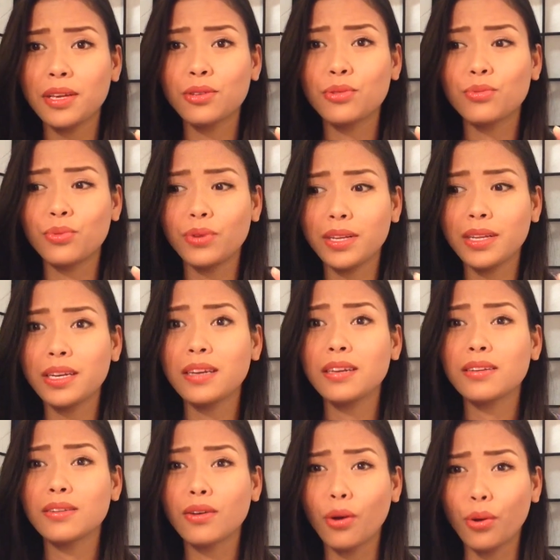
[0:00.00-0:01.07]
It's really
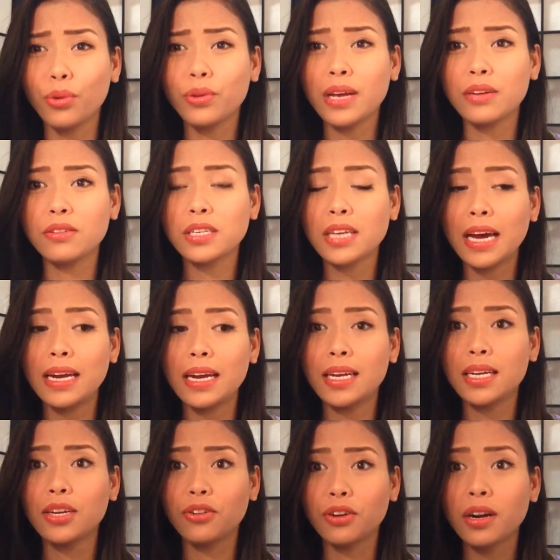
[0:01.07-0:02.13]
cold outside
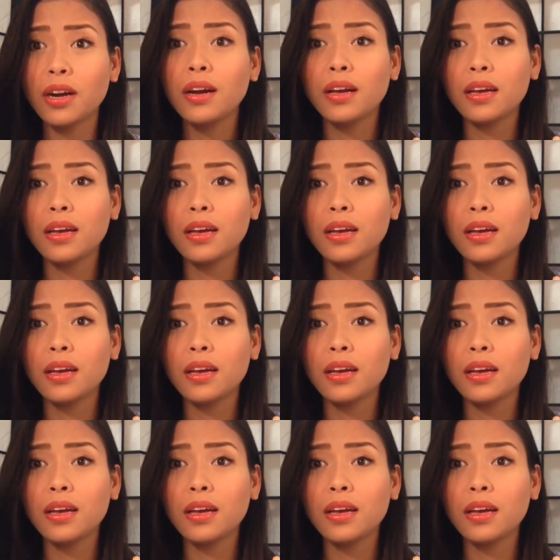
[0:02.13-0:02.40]
and your